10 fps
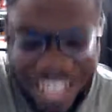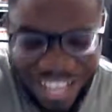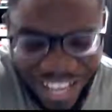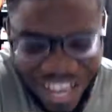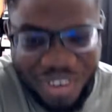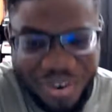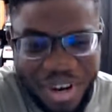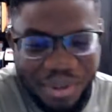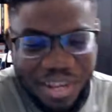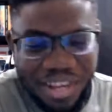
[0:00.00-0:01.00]

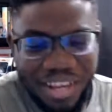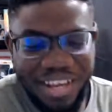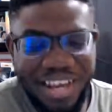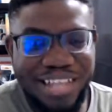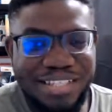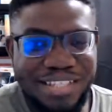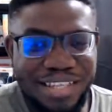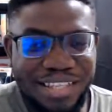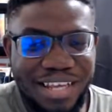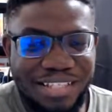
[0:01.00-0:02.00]
Anyway, guys,
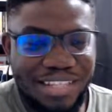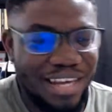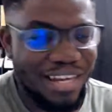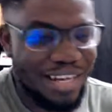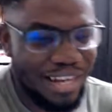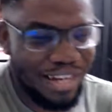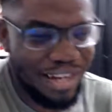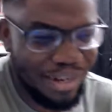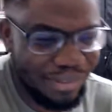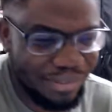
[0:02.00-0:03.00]
thanks again. And
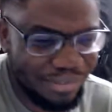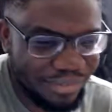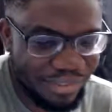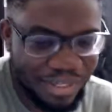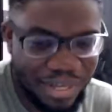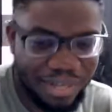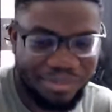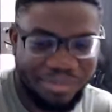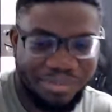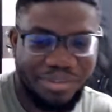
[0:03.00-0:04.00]
yeah,
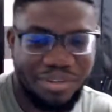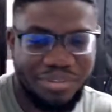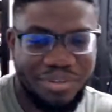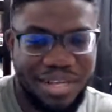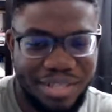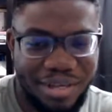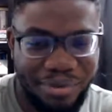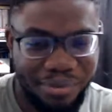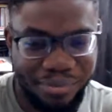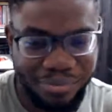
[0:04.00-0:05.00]
talk to you guys
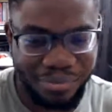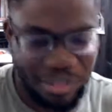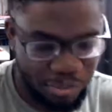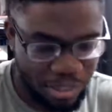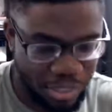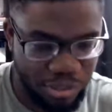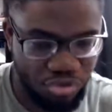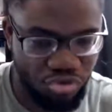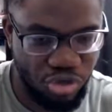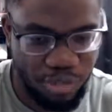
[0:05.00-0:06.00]
later. Let me end the
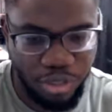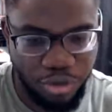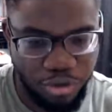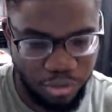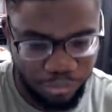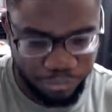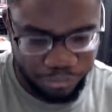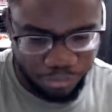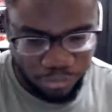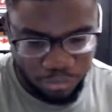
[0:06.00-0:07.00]
stream here.
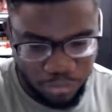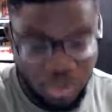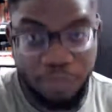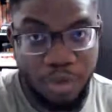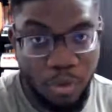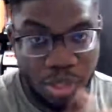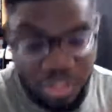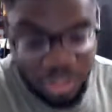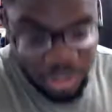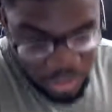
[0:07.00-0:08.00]
So if you're
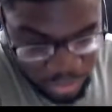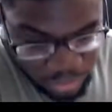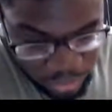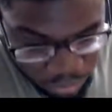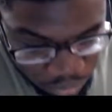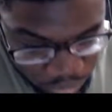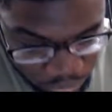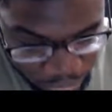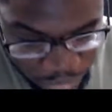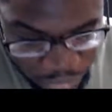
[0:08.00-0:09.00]
watching this, this is a
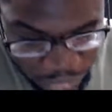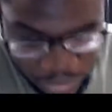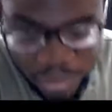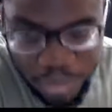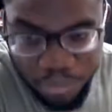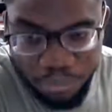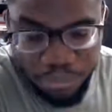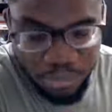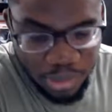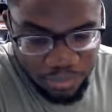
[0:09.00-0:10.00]
test and I'm
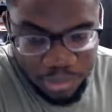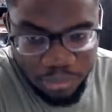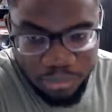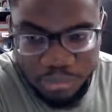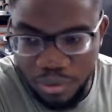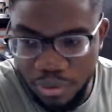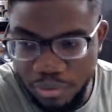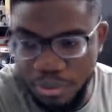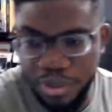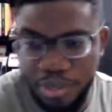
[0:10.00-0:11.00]
leaving, so don't
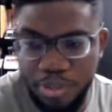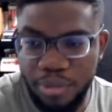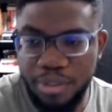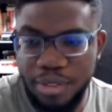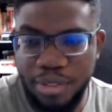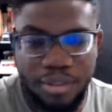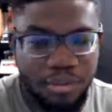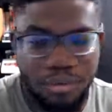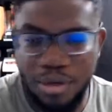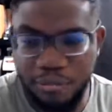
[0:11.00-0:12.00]
worry about anything.
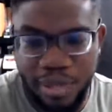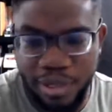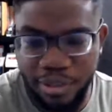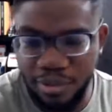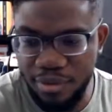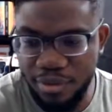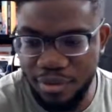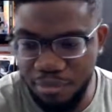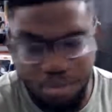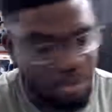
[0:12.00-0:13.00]
You don't have to like.
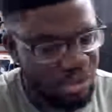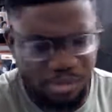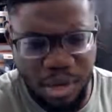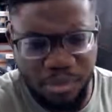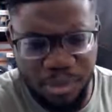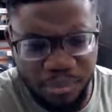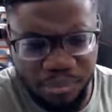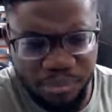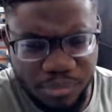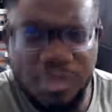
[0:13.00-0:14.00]
But subscribe though.
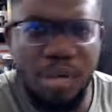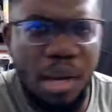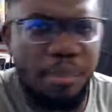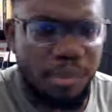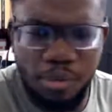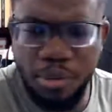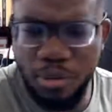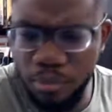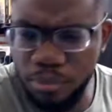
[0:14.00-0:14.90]
Subscribe. That'll be cool.